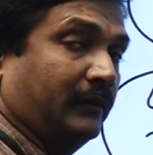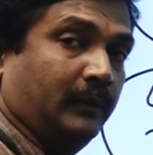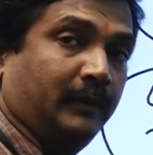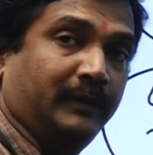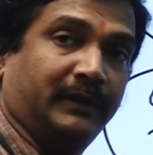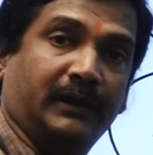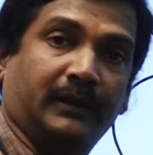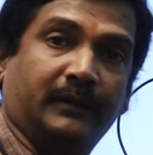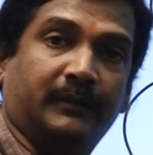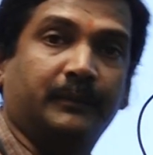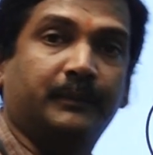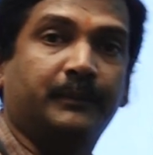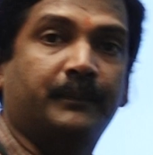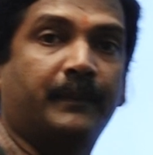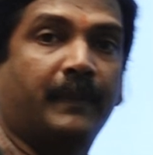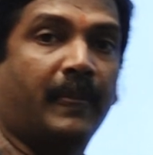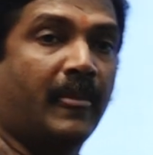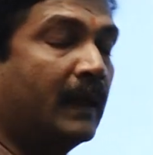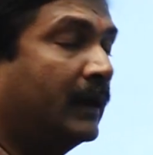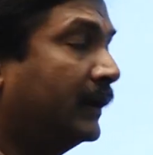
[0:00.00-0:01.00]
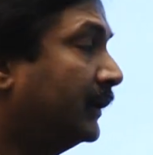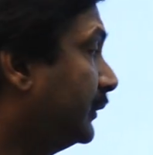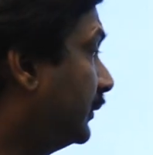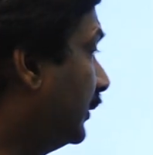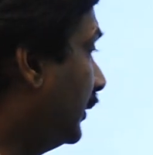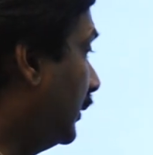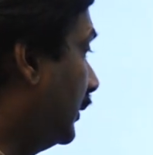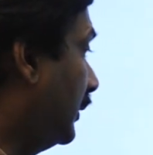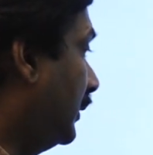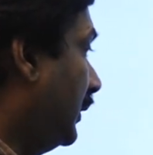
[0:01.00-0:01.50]
will be there.
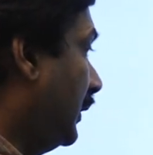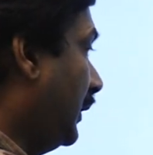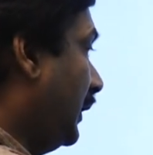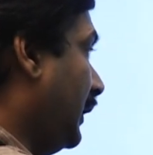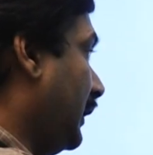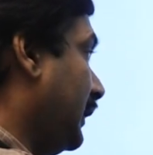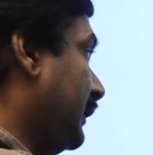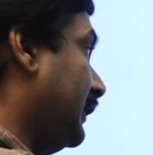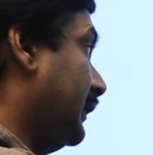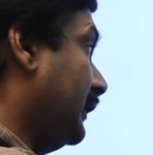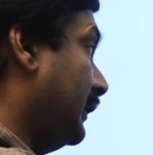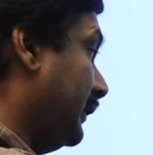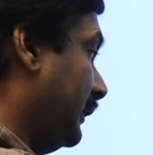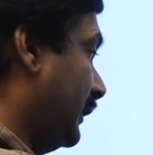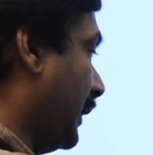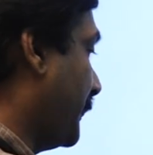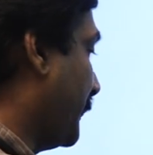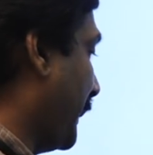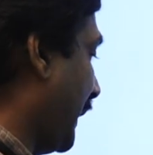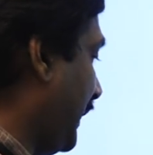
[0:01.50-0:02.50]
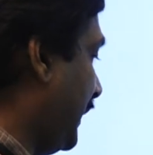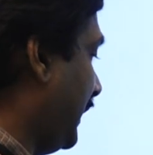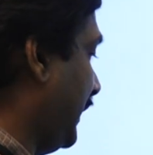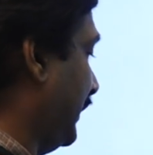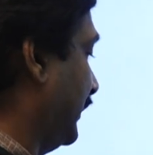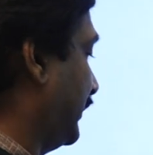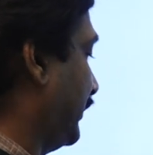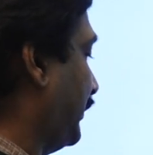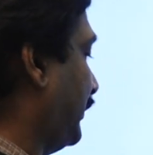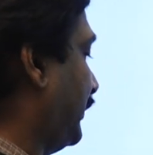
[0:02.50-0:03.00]
So, the
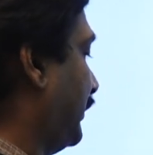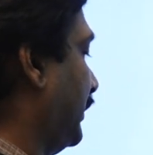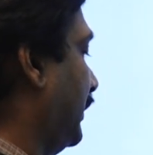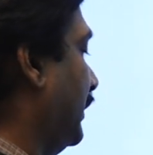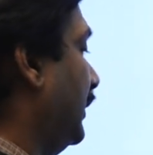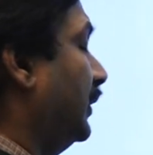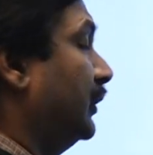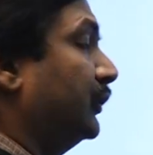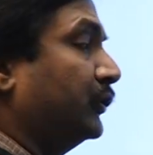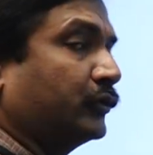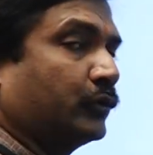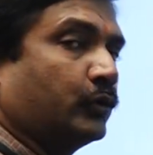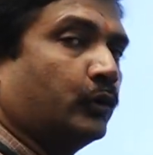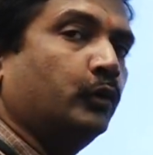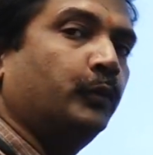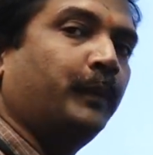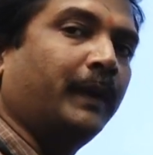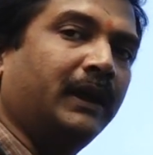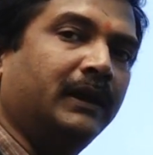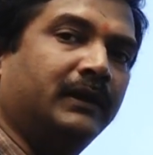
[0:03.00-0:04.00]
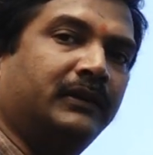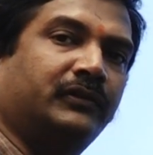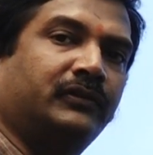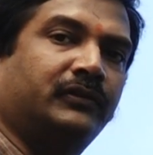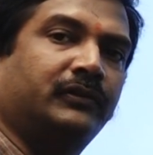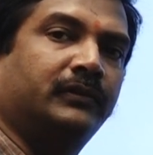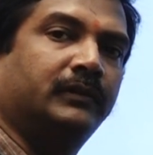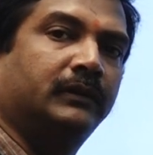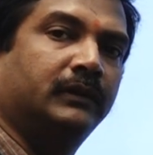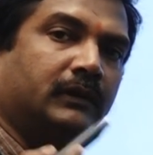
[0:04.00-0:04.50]
pairings, screw
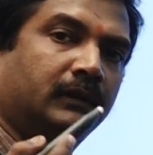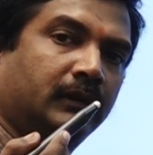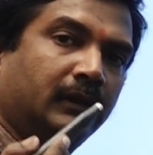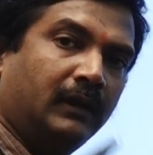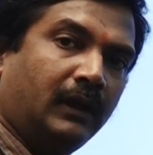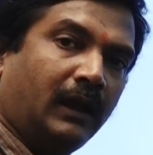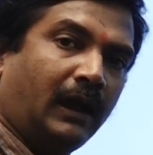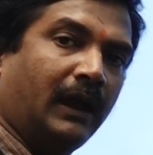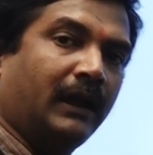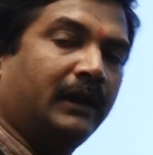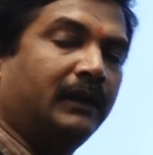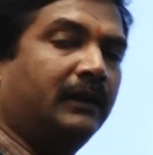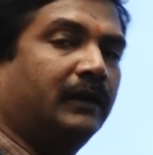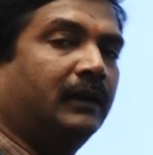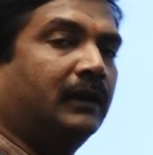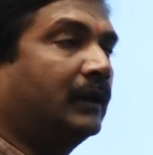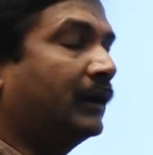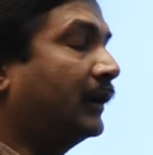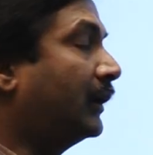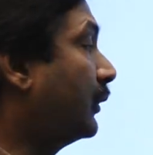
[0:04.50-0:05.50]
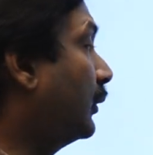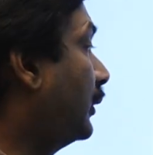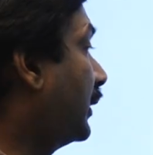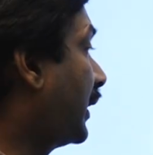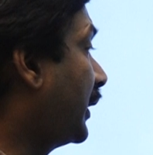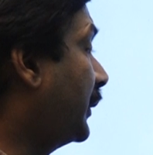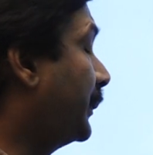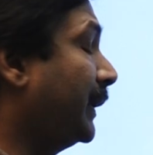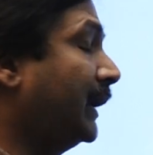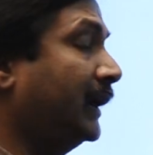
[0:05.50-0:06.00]
pairs and
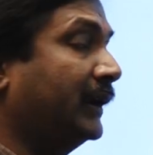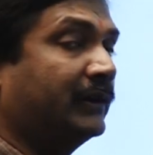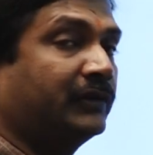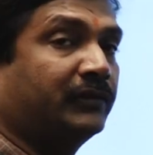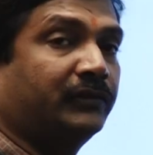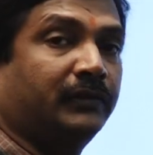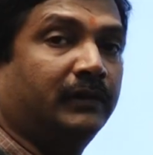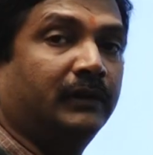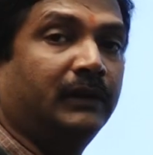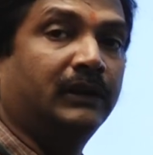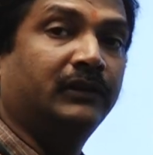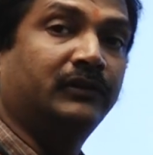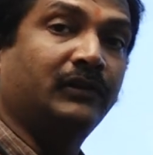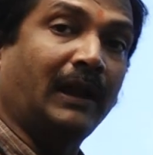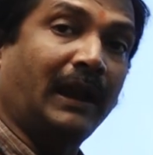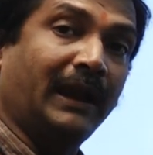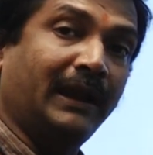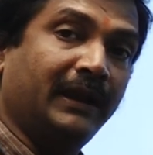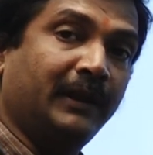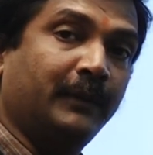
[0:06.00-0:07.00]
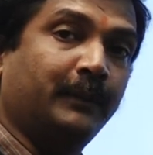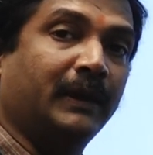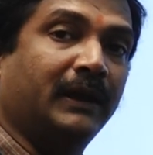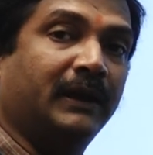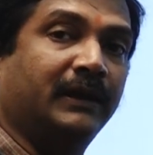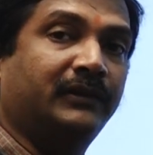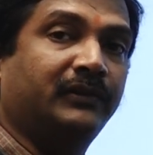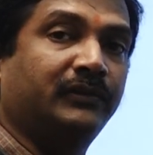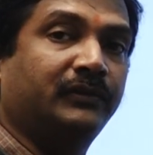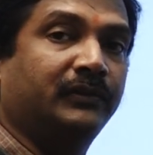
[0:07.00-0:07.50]
rotary pairs, sliding
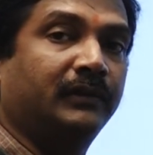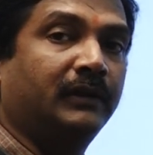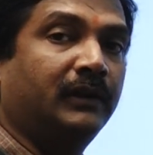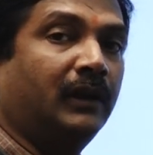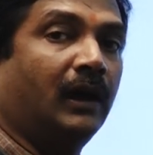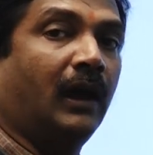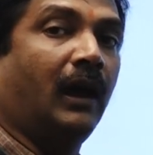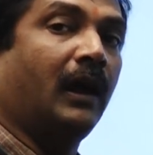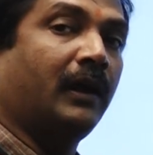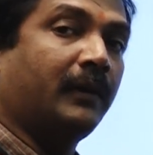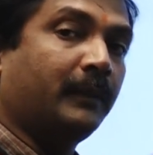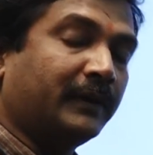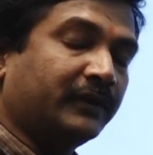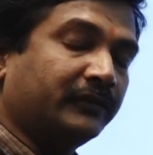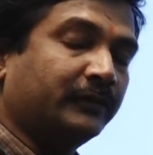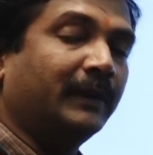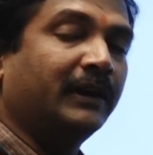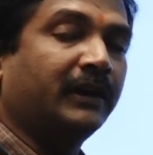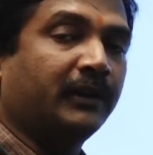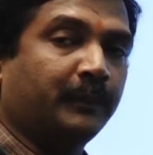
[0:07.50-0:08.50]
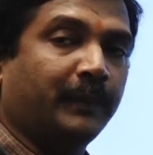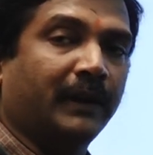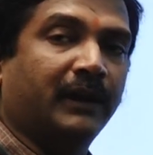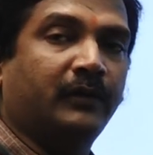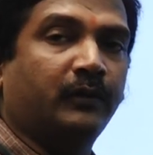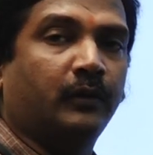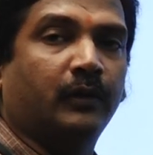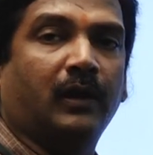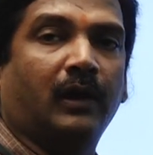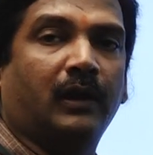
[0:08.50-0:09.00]
pairs or prismatic
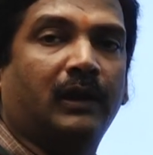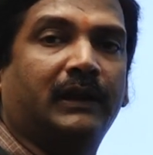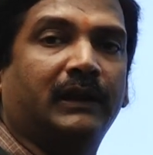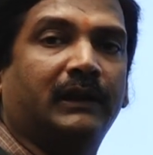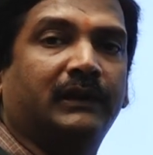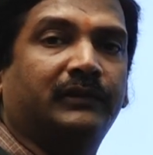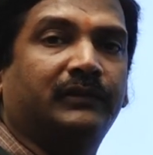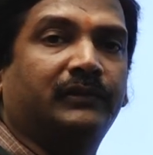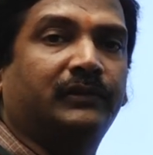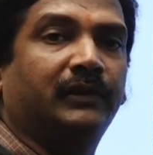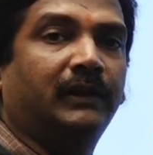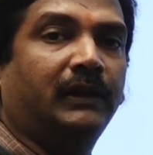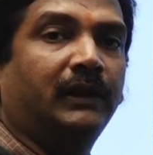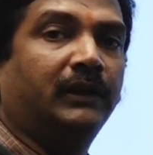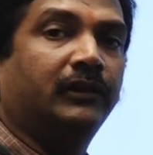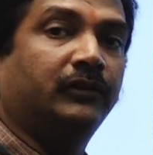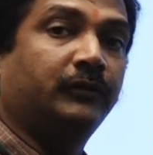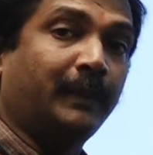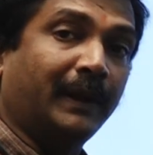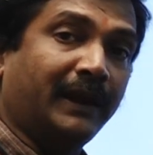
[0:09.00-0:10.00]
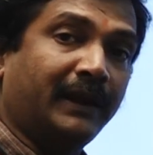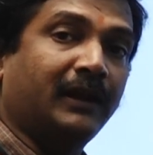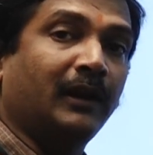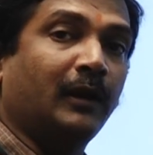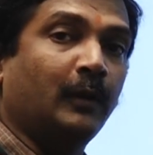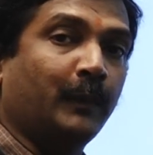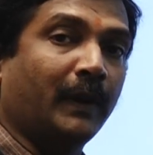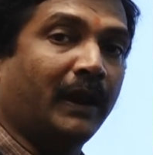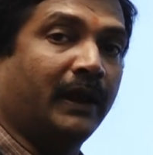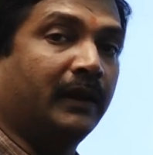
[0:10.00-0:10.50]
pair, you call it as
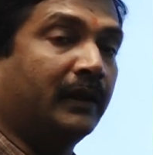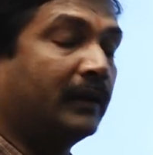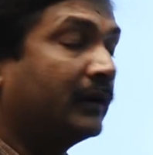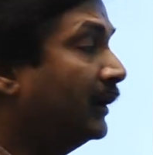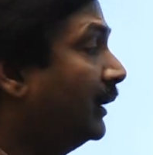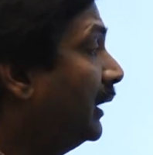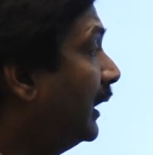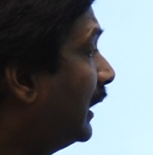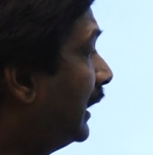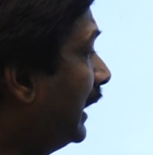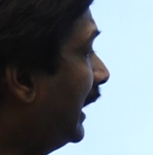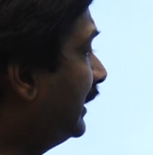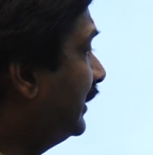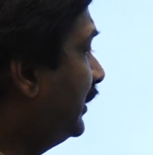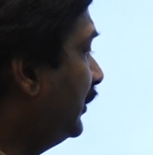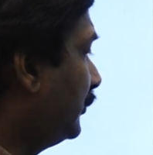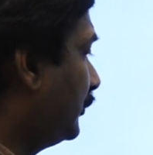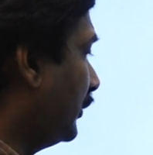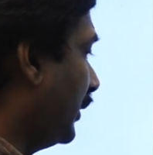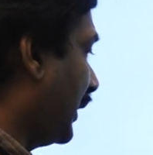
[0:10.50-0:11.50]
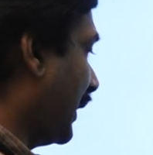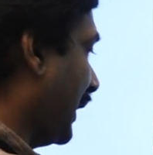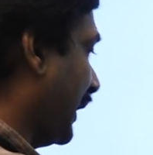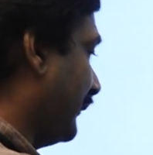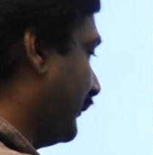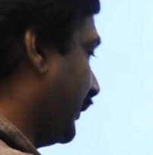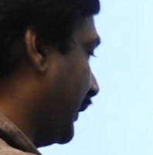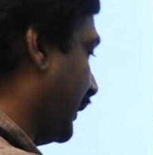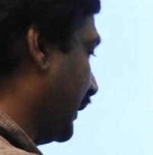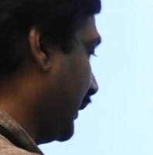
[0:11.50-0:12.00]
spherical pair, like this we are
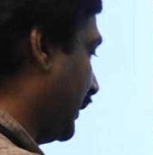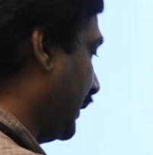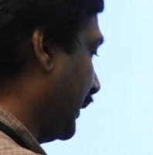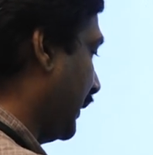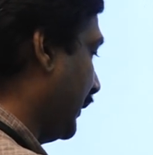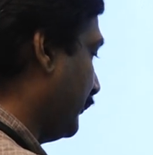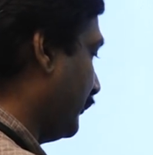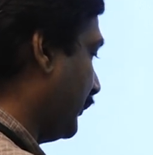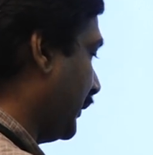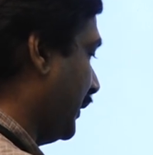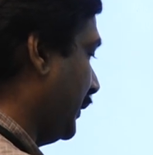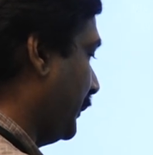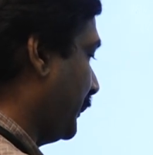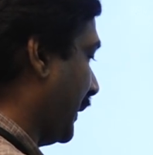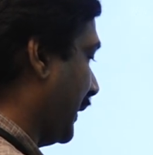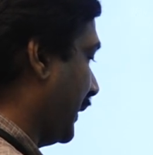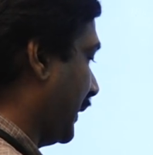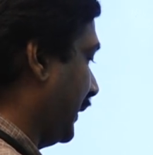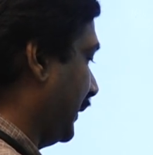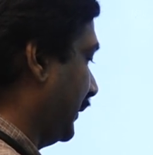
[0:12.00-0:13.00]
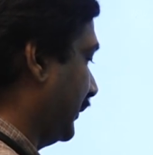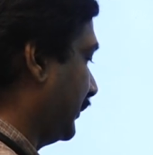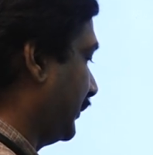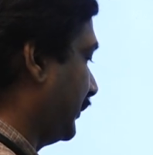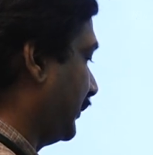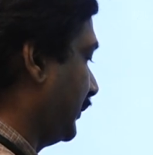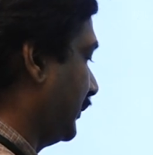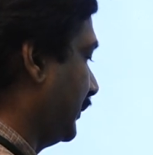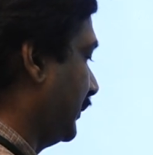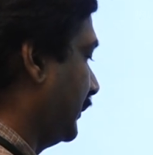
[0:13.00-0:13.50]
having different
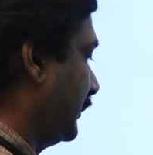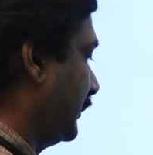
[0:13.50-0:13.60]
pairings.